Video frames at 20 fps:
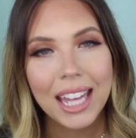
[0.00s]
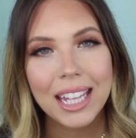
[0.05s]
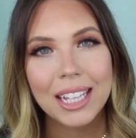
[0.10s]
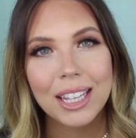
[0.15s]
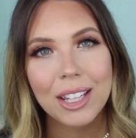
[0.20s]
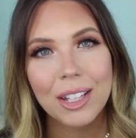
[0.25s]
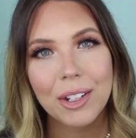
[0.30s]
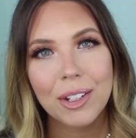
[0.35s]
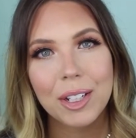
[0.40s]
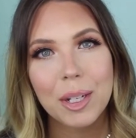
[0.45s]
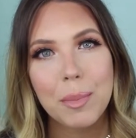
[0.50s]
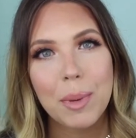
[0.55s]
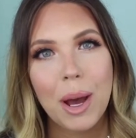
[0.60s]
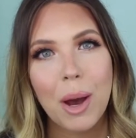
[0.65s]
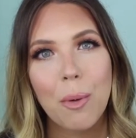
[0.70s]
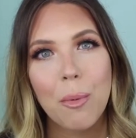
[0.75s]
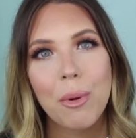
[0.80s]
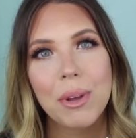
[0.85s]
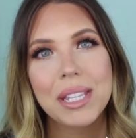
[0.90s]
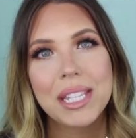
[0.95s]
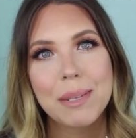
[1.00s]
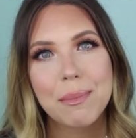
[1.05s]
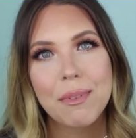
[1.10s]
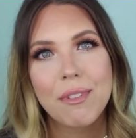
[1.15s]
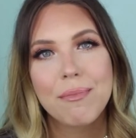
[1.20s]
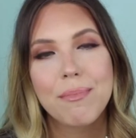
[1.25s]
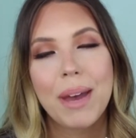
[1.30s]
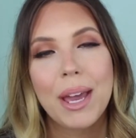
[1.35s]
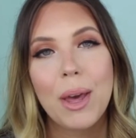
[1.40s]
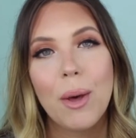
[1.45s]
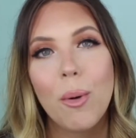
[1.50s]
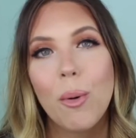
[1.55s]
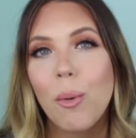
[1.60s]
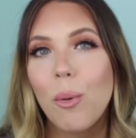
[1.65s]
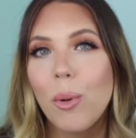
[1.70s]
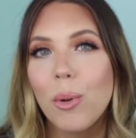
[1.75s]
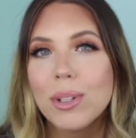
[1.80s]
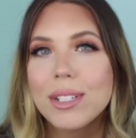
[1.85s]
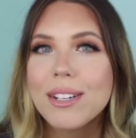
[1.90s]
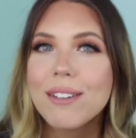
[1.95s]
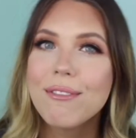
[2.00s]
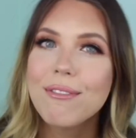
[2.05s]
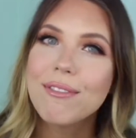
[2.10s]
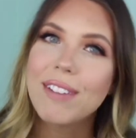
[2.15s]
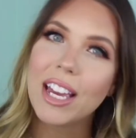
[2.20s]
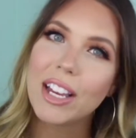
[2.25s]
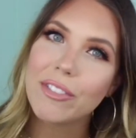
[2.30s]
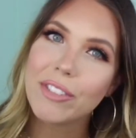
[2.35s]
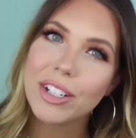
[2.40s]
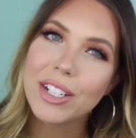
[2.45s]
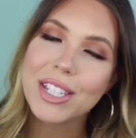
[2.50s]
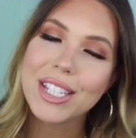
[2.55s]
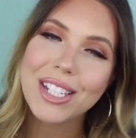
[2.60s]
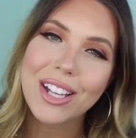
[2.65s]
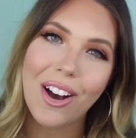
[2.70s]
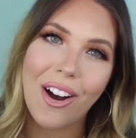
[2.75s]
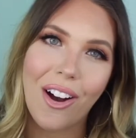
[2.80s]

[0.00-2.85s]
and learn about what some of my old favorites